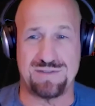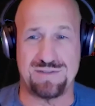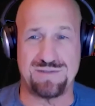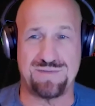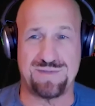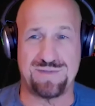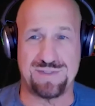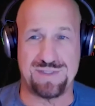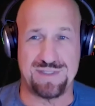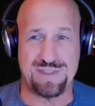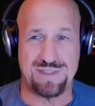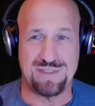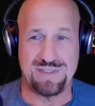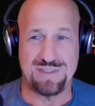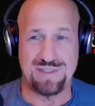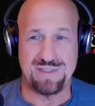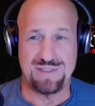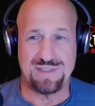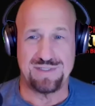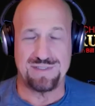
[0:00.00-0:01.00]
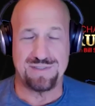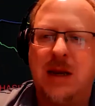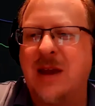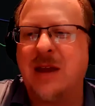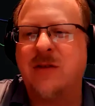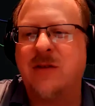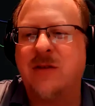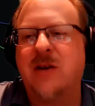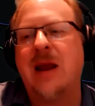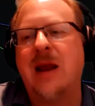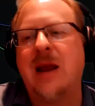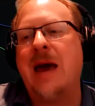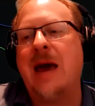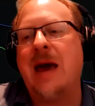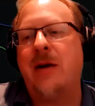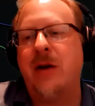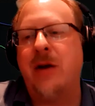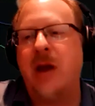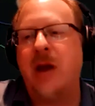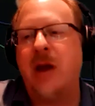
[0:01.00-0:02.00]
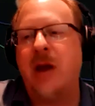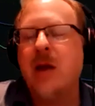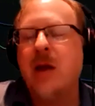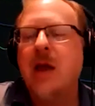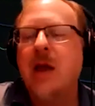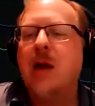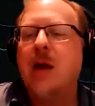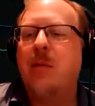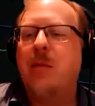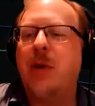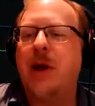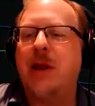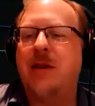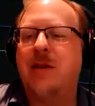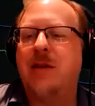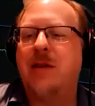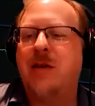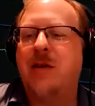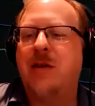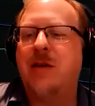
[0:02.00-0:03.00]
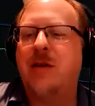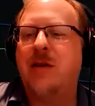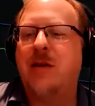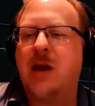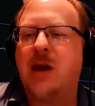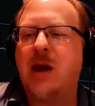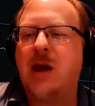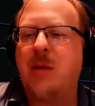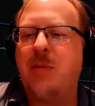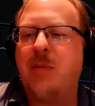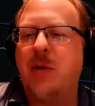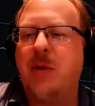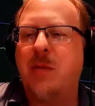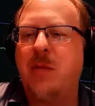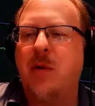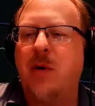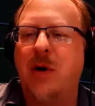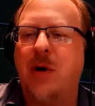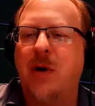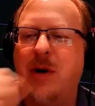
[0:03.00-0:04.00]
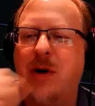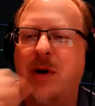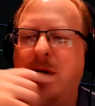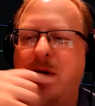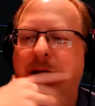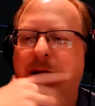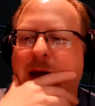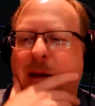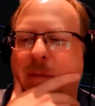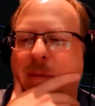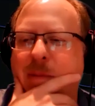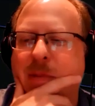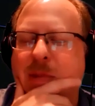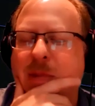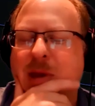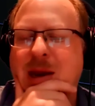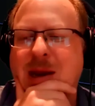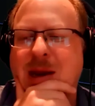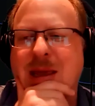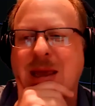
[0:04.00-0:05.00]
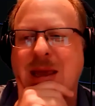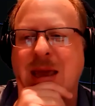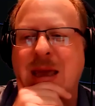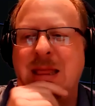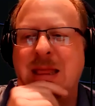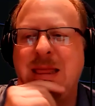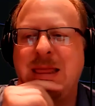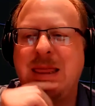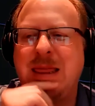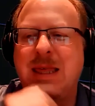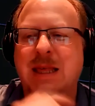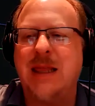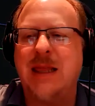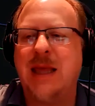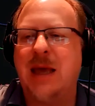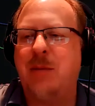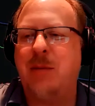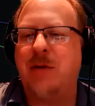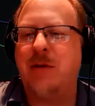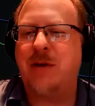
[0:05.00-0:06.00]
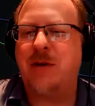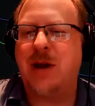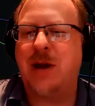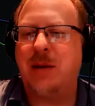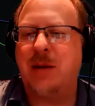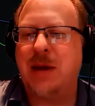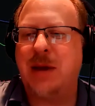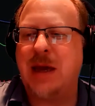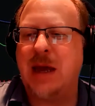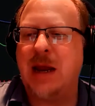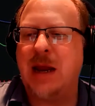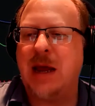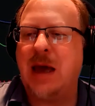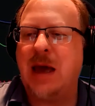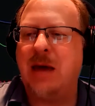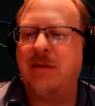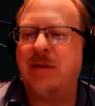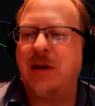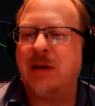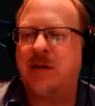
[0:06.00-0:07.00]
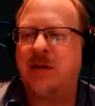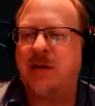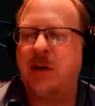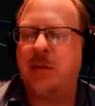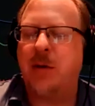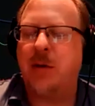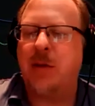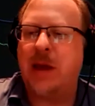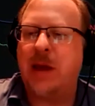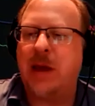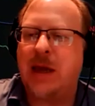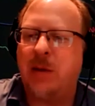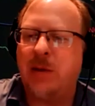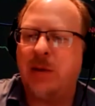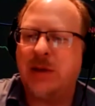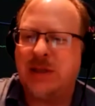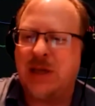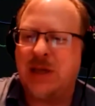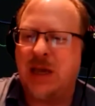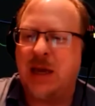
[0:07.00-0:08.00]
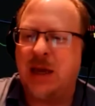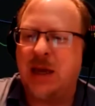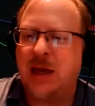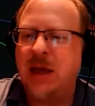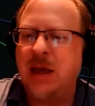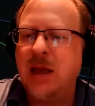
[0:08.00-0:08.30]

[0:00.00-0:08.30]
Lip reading: because it gets her attention. I don't know, but so a couple more, and again, the labels are going to be kind of obvious here, but like I was saying,